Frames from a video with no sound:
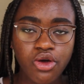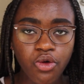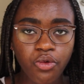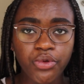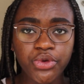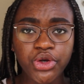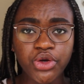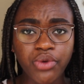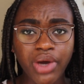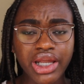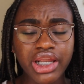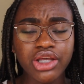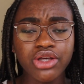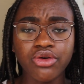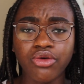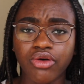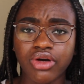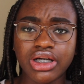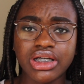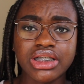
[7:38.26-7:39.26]
When you're writing
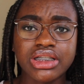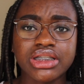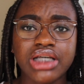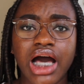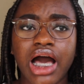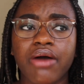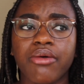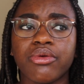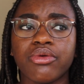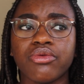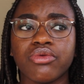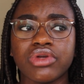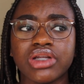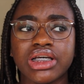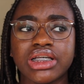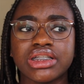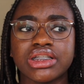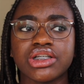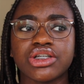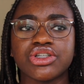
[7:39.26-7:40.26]
yours, I would
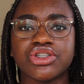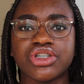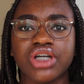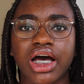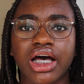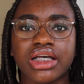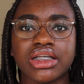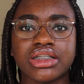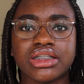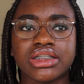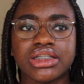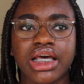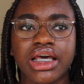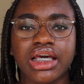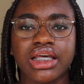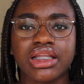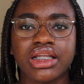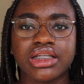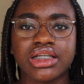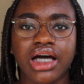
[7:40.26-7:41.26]
really suggest
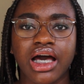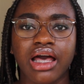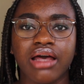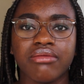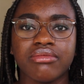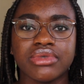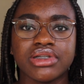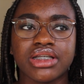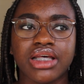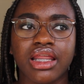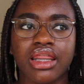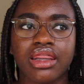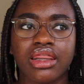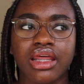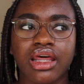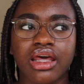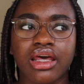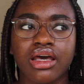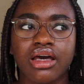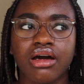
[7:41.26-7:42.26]
taking the time to
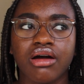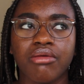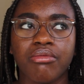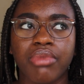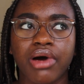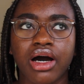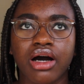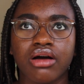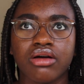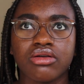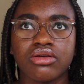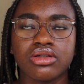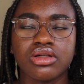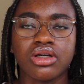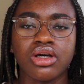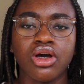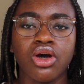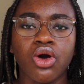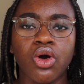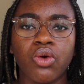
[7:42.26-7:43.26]
think about
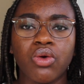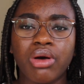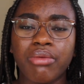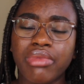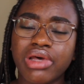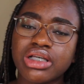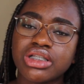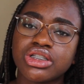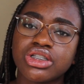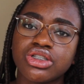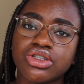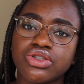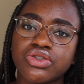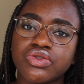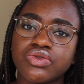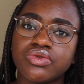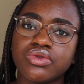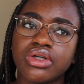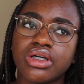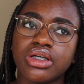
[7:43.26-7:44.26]
what makes
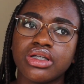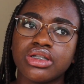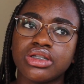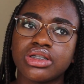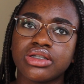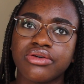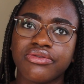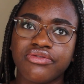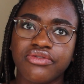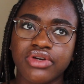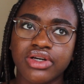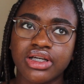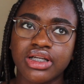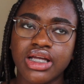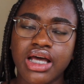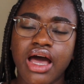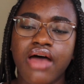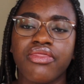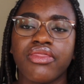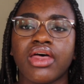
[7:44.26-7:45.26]
you
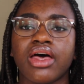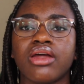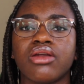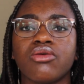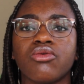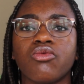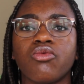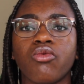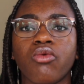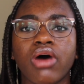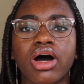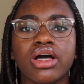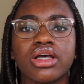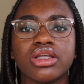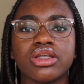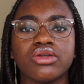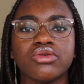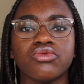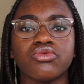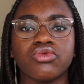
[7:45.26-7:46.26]
different, and then
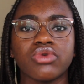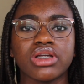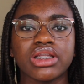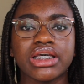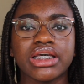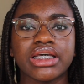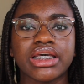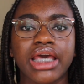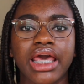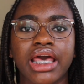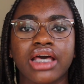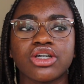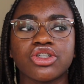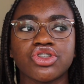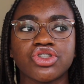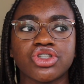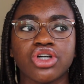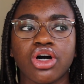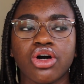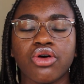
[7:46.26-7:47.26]
what you really can't
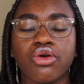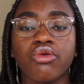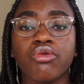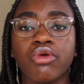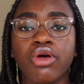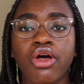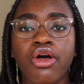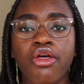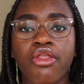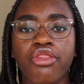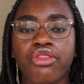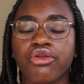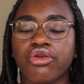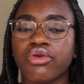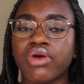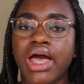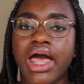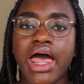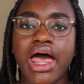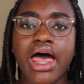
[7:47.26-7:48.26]
show
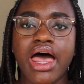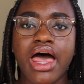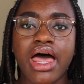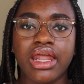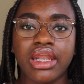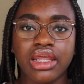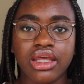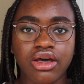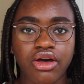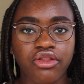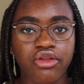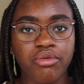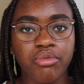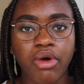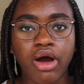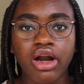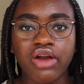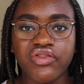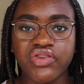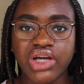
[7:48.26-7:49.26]
through any other
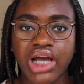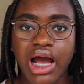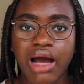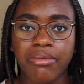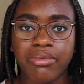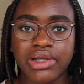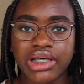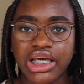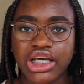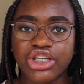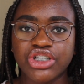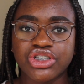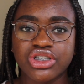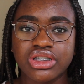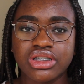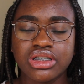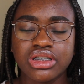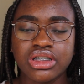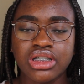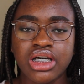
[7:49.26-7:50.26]
part of your
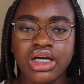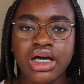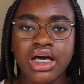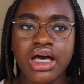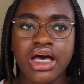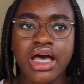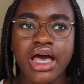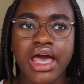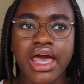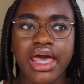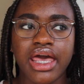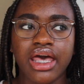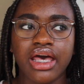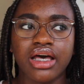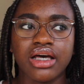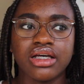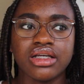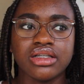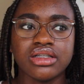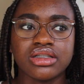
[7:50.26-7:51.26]
application,
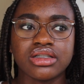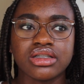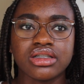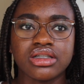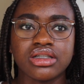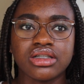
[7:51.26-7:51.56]
and